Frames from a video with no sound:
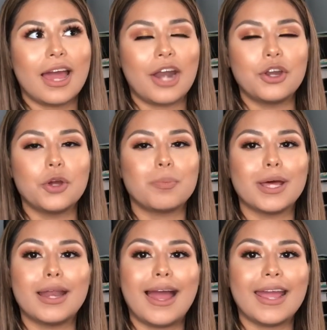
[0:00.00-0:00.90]
I don't know,
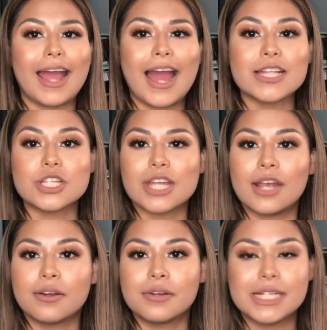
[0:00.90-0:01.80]
but I had to
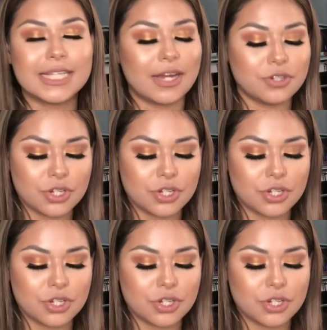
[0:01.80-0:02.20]
narrow it down